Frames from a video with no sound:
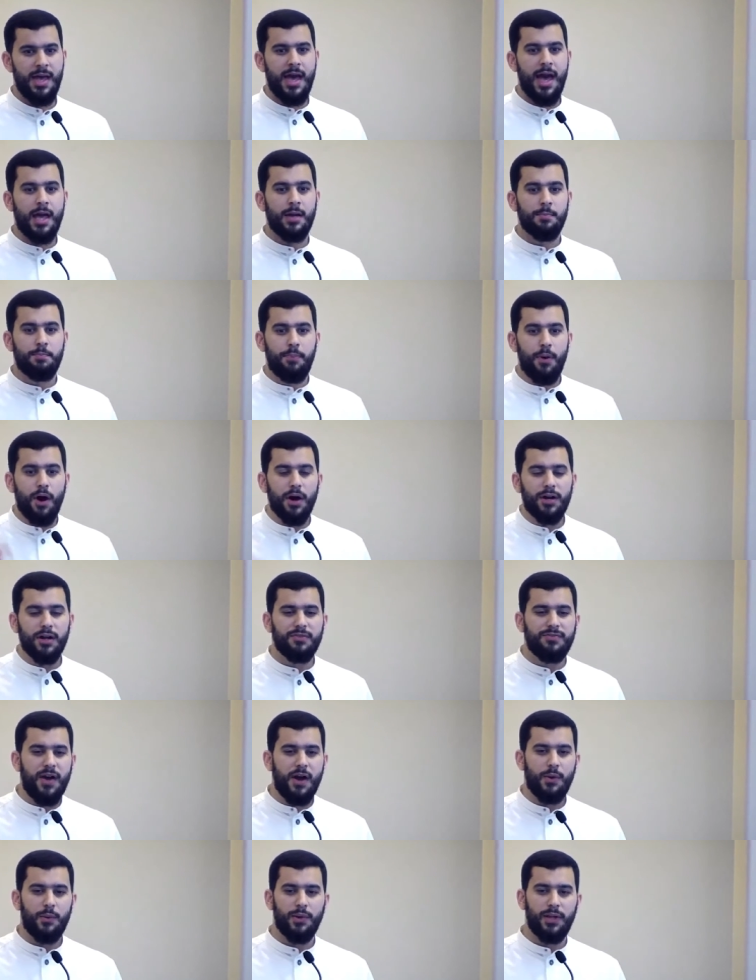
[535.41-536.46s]
And part
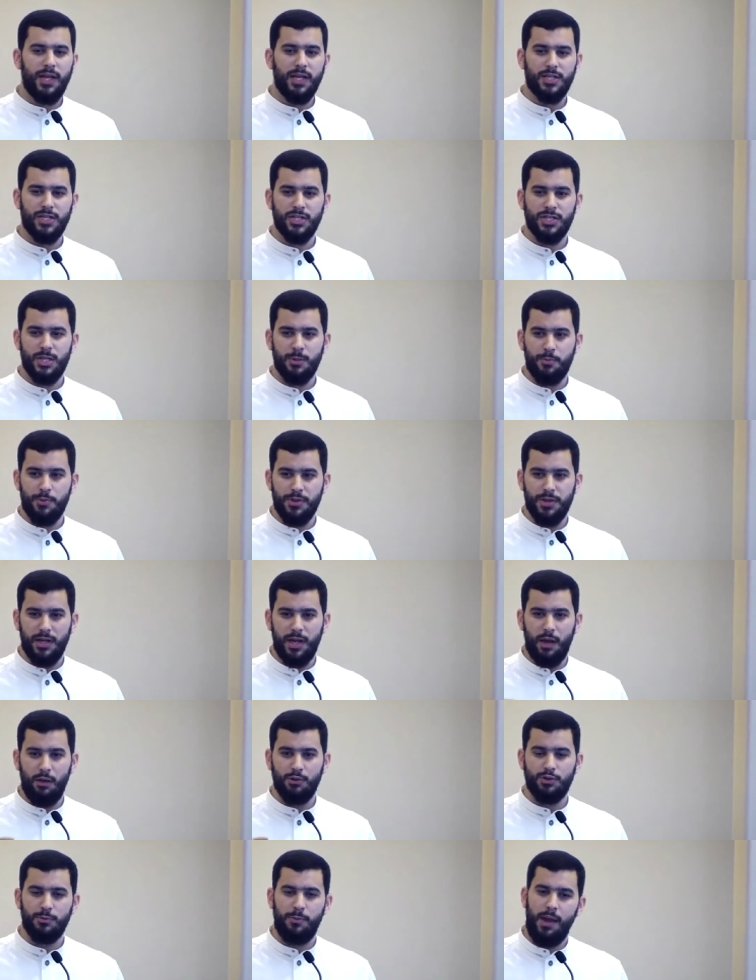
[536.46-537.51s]
of our relationship with
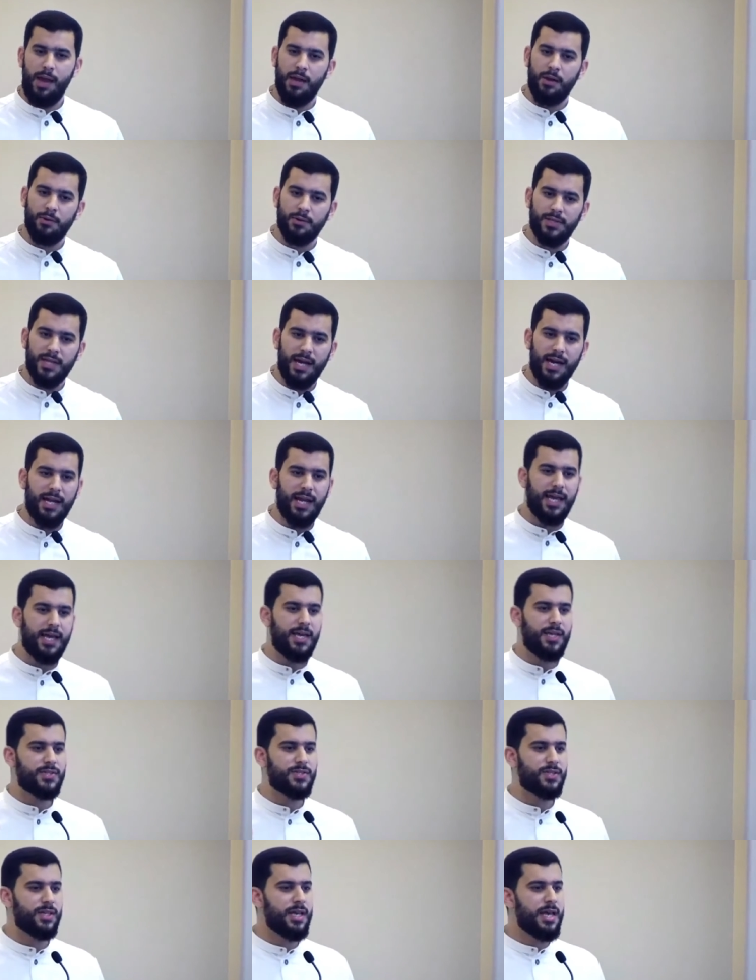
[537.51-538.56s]
Allah subhanahu wa ta'ala
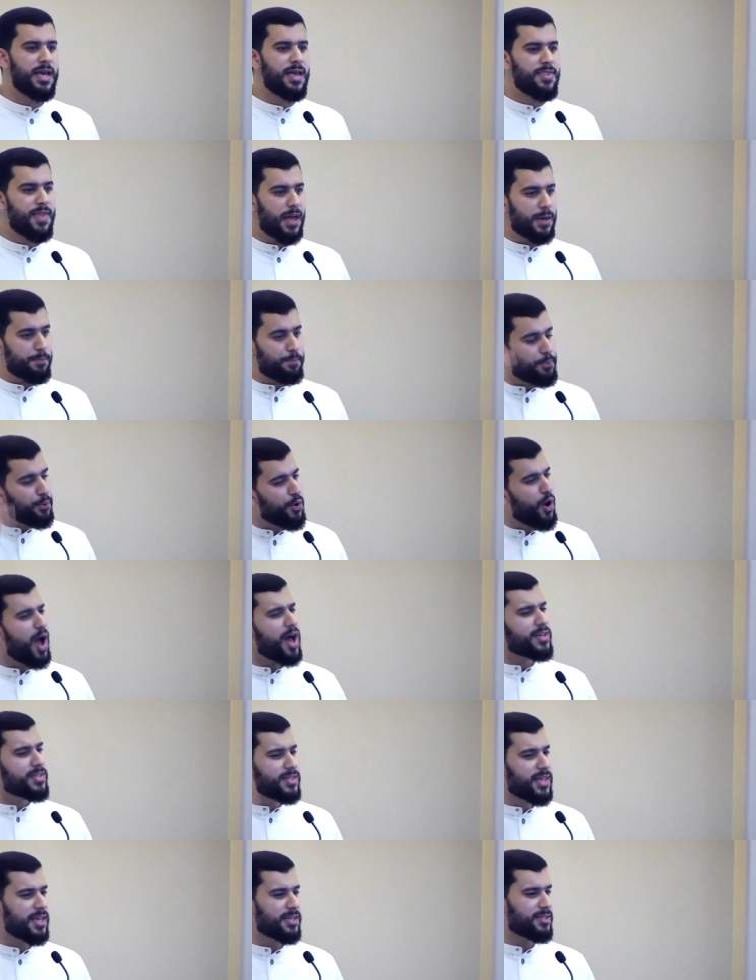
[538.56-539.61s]
is that
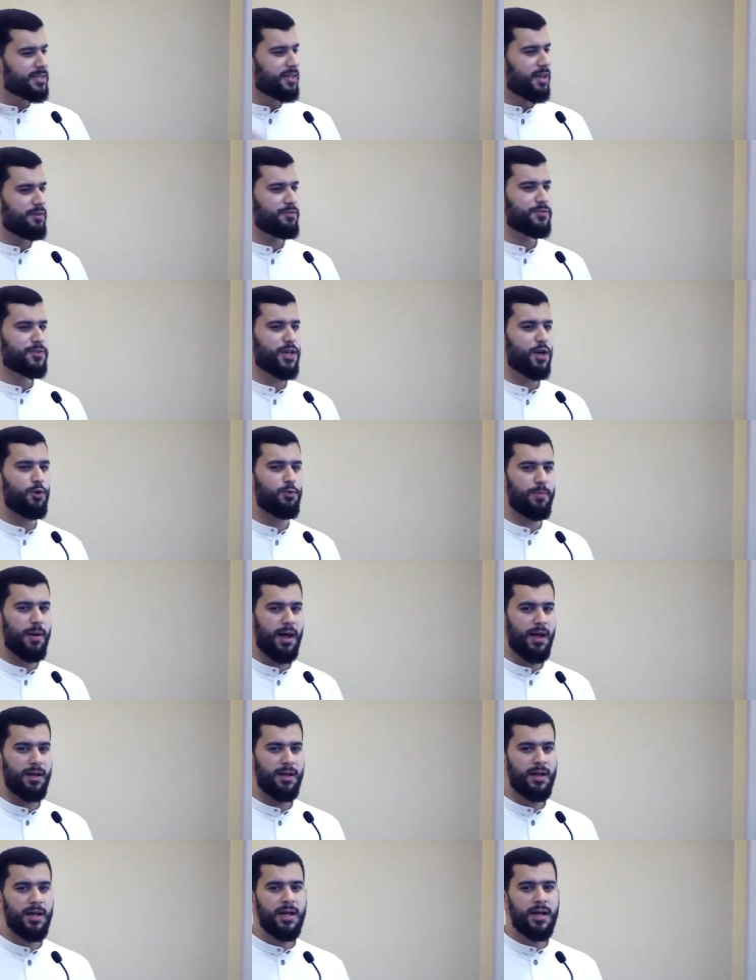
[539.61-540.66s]
process of
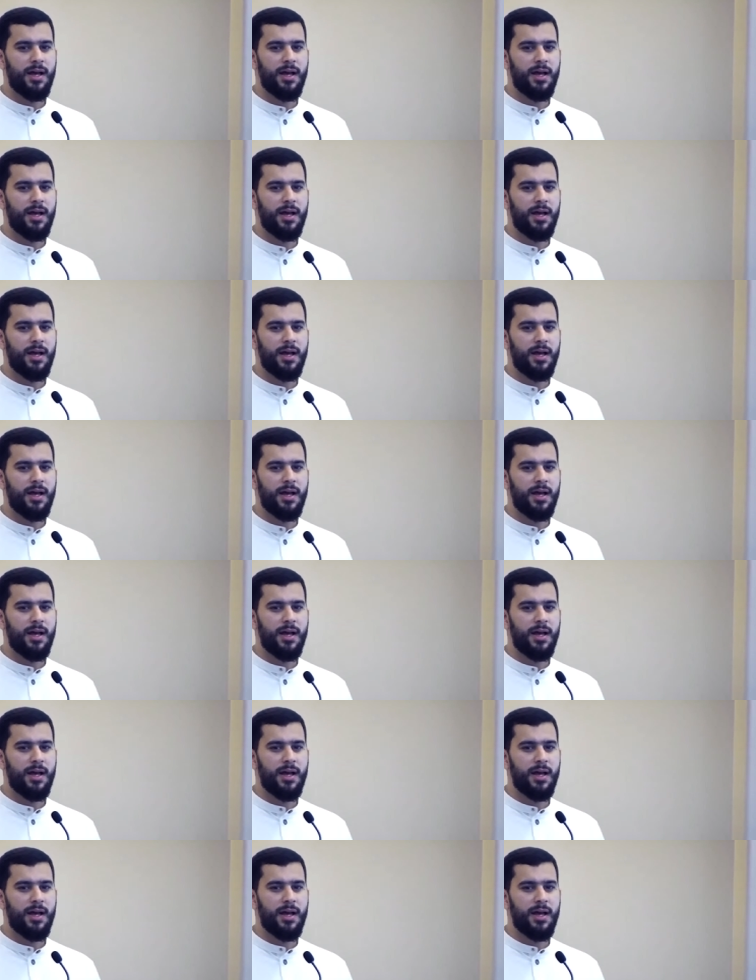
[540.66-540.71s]
tawbah.